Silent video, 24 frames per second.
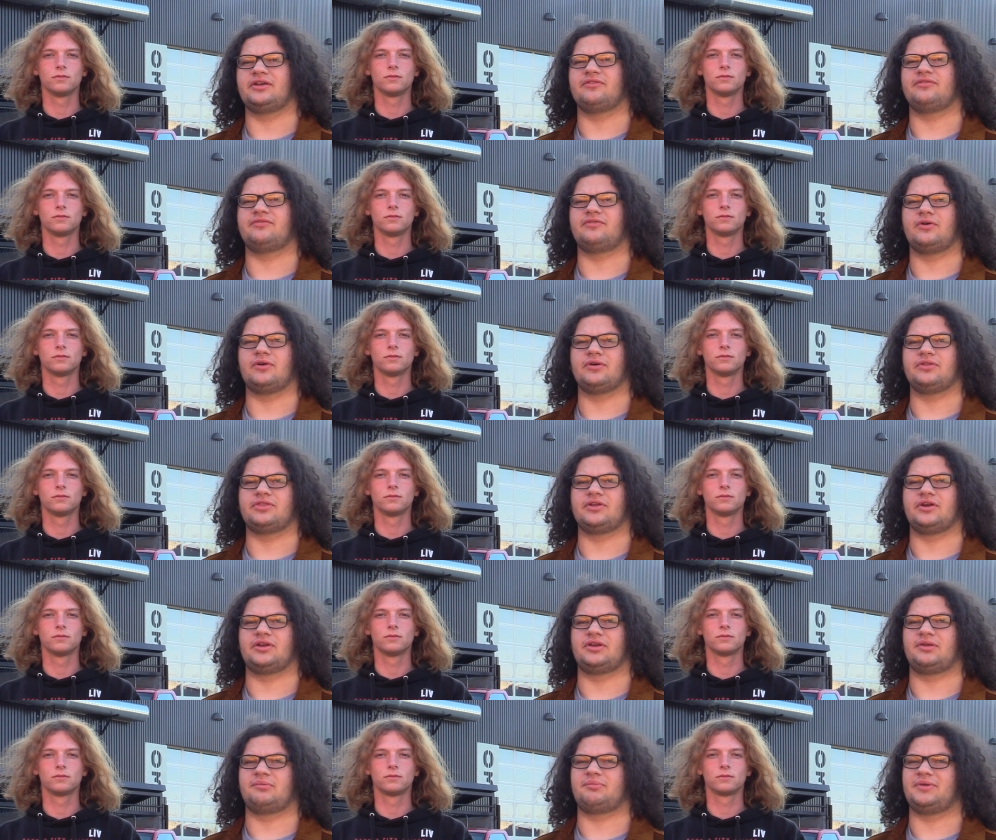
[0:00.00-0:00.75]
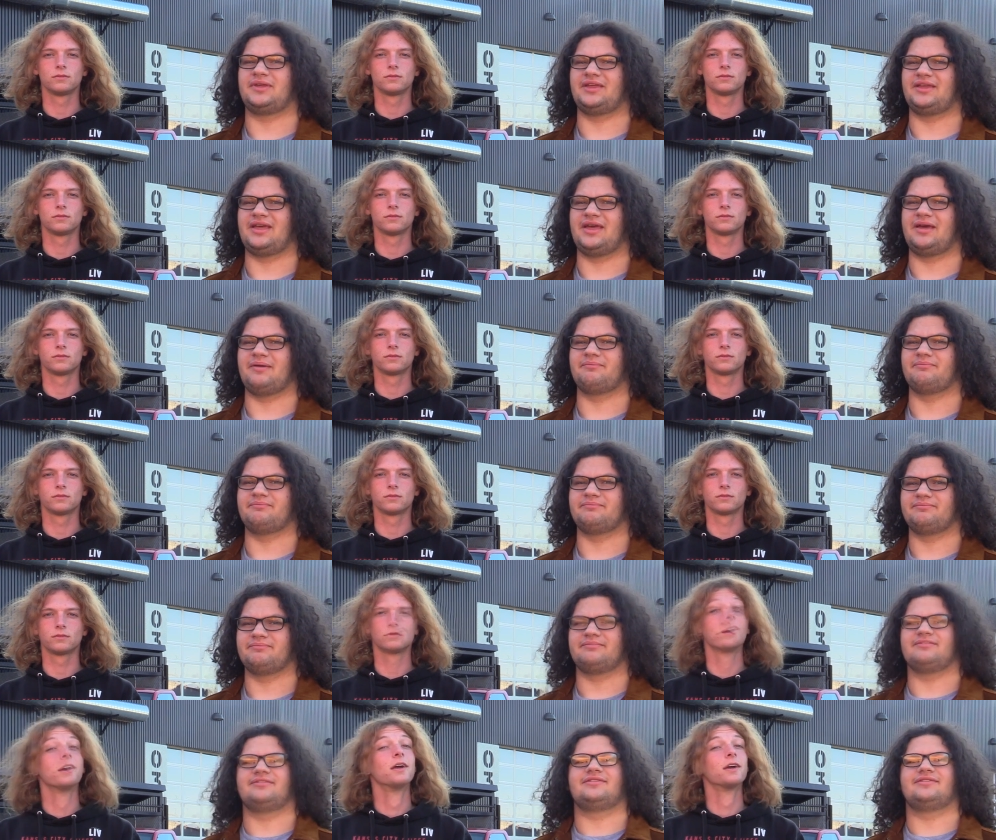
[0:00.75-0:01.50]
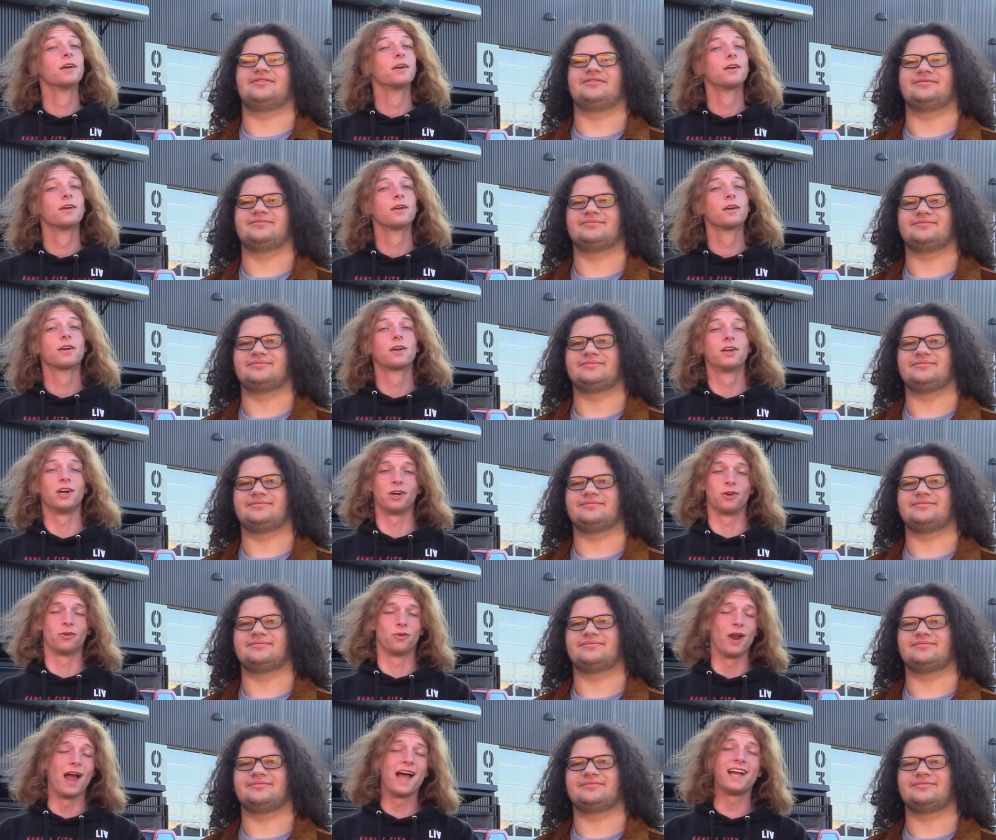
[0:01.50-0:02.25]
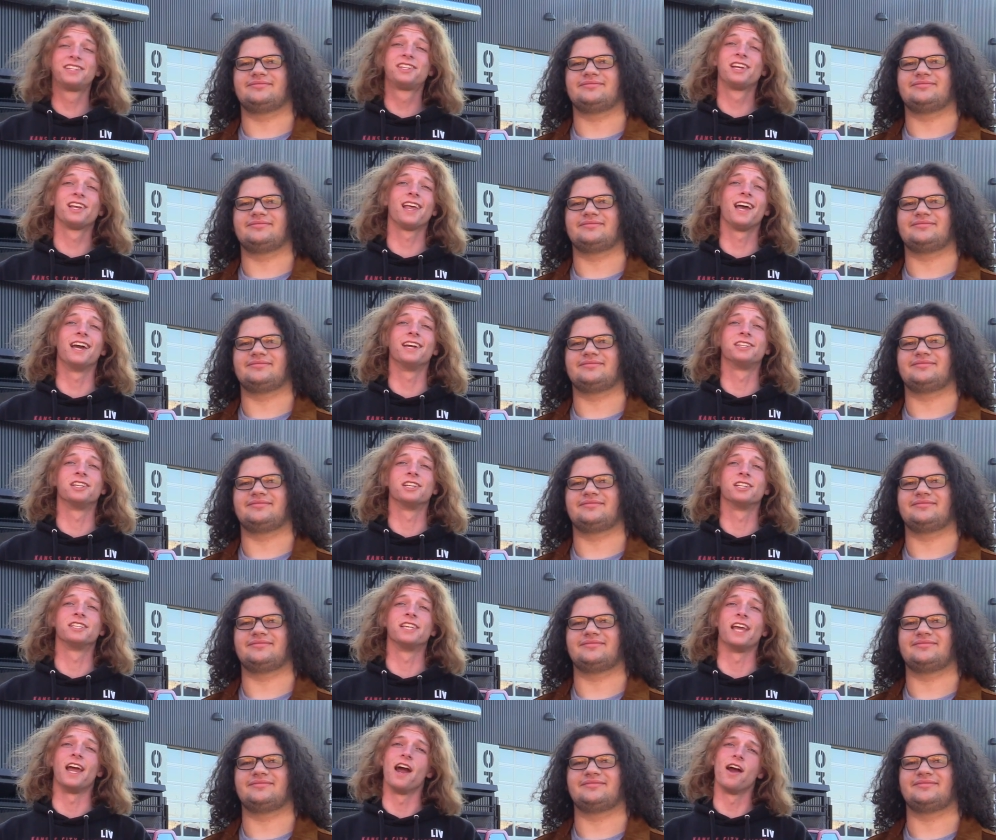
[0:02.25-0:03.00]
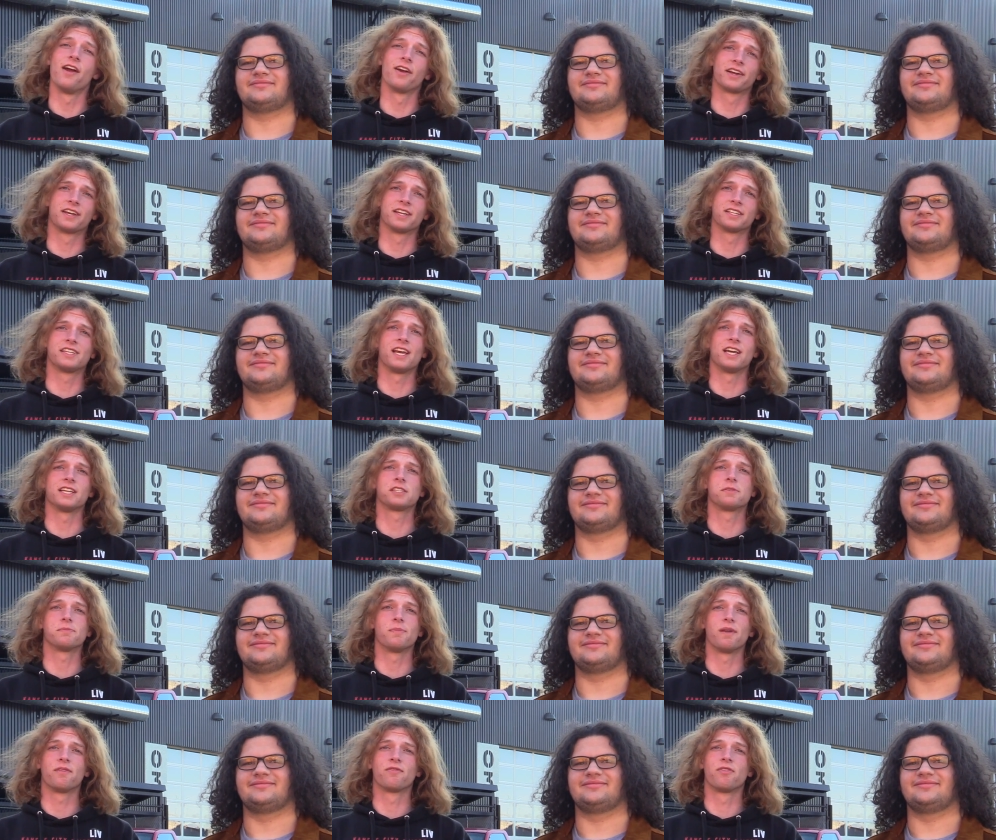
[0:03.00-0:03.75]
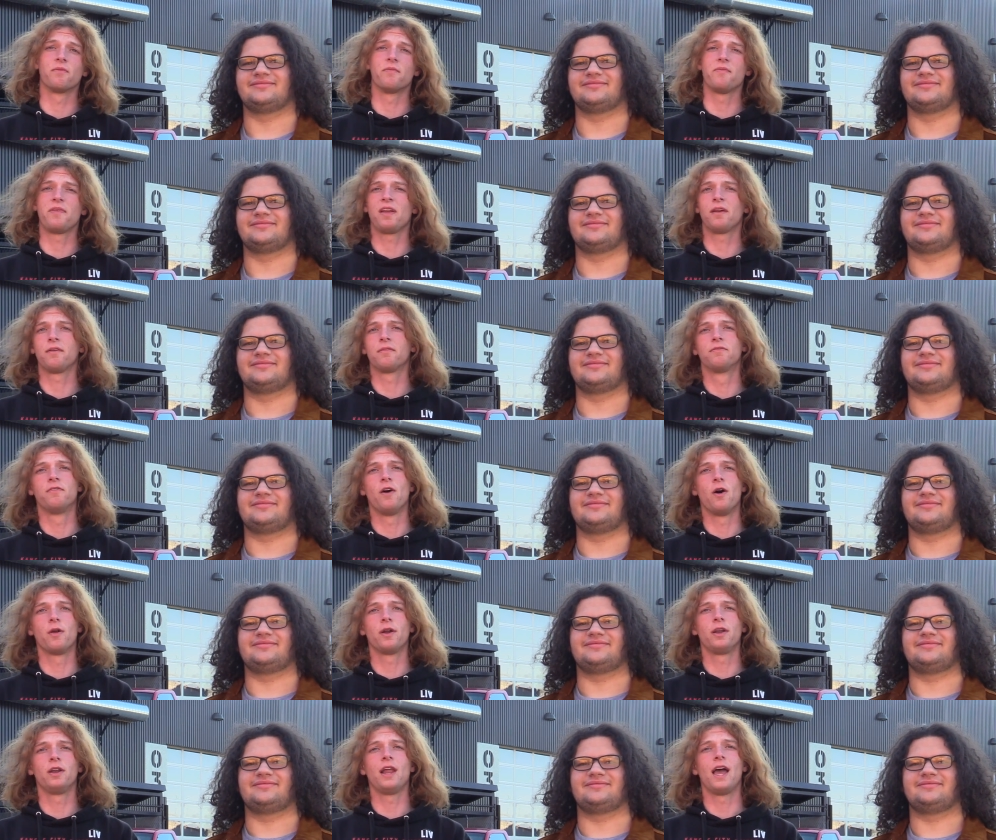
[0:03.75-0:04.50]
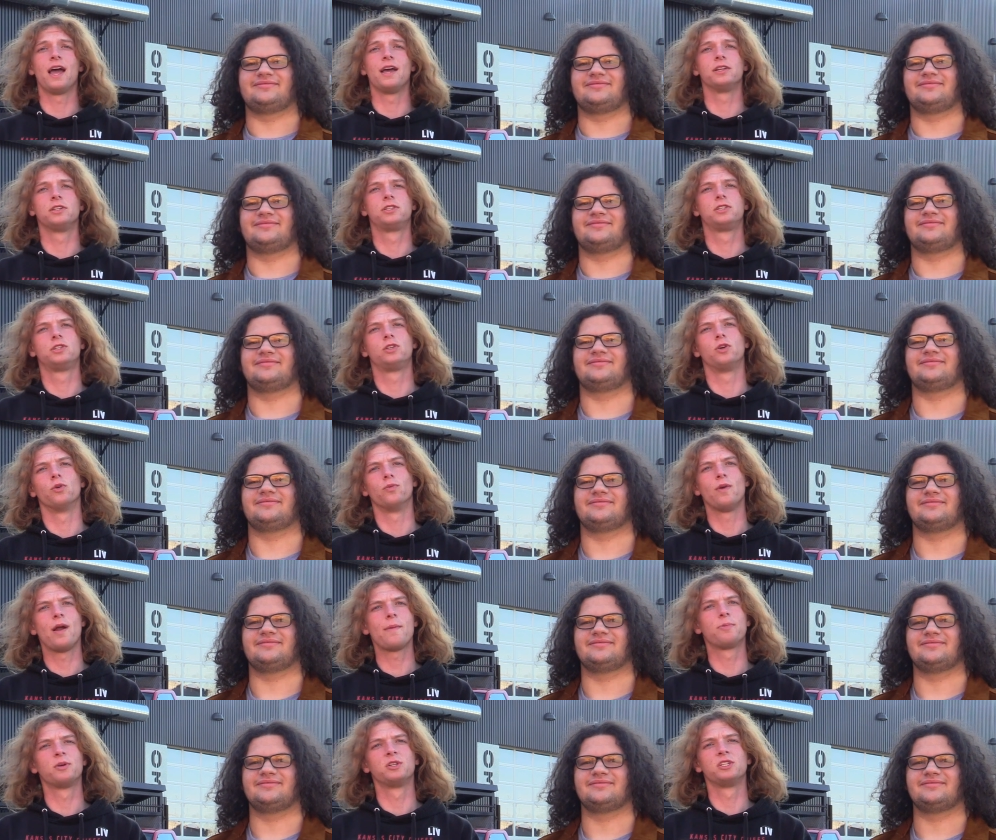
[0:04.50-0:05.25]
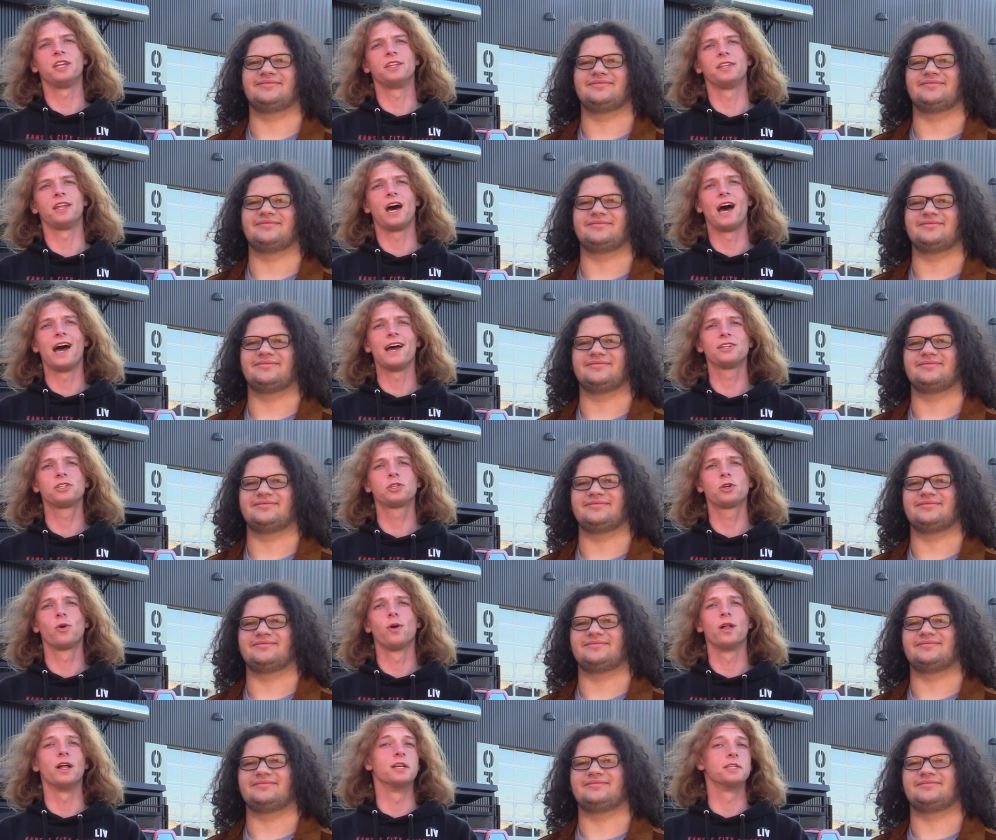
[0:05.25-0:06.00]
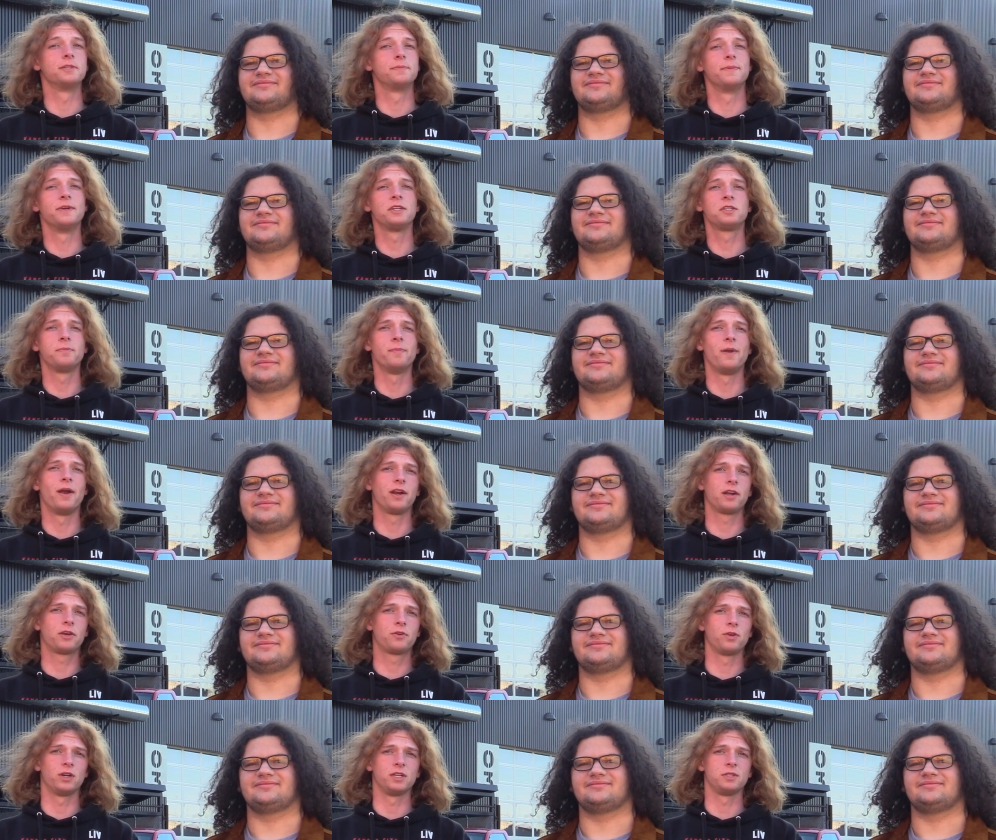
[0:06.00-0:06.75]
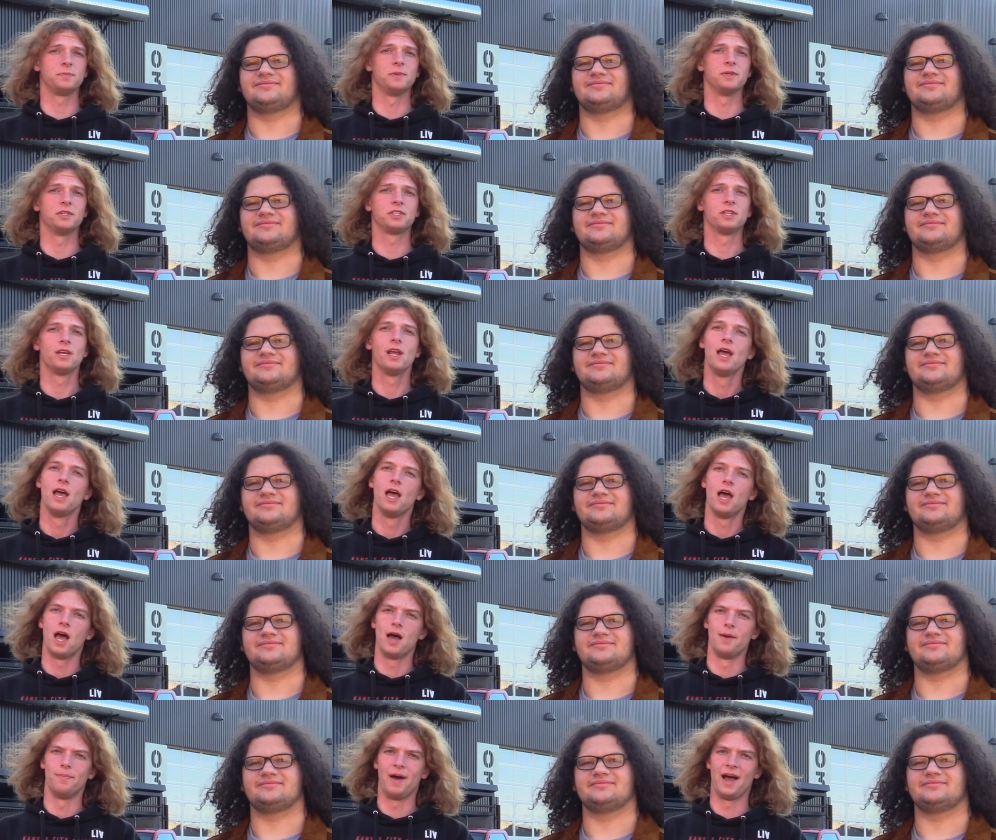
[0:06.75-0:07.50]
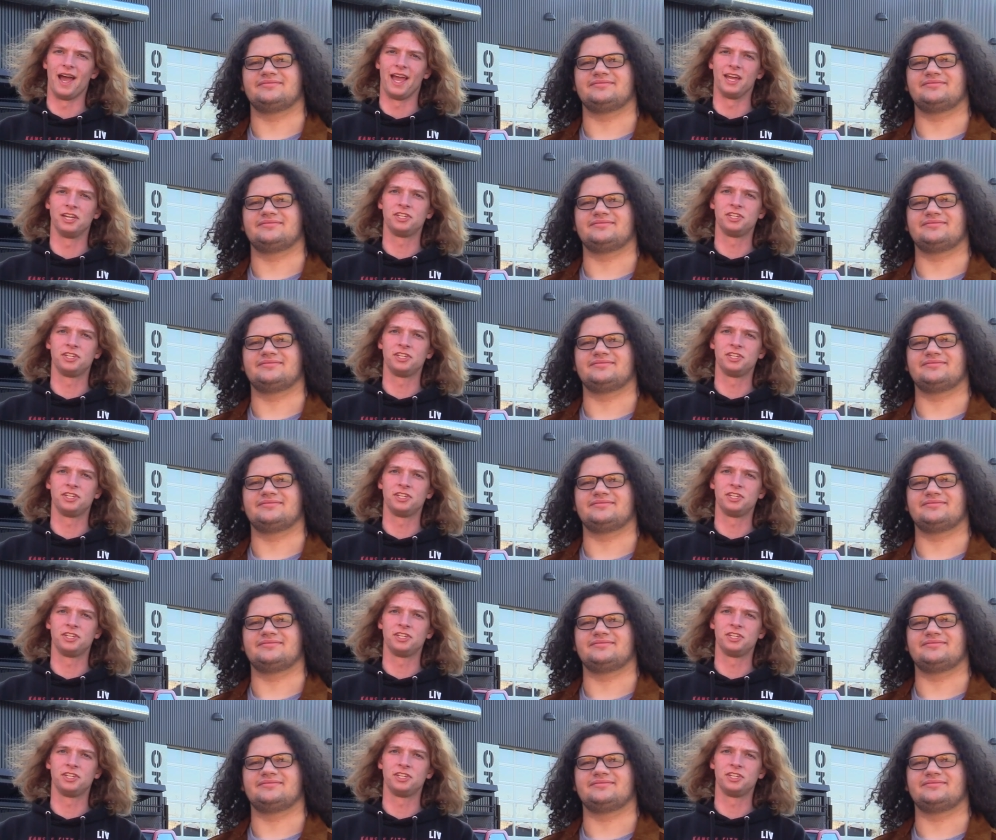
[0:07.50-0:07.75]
Speaker 1: to 4.30 p.m.
Speaker 2: Congratulations to Erica Testament for being voted to represent the high school as Miss Merry Christmas. Maya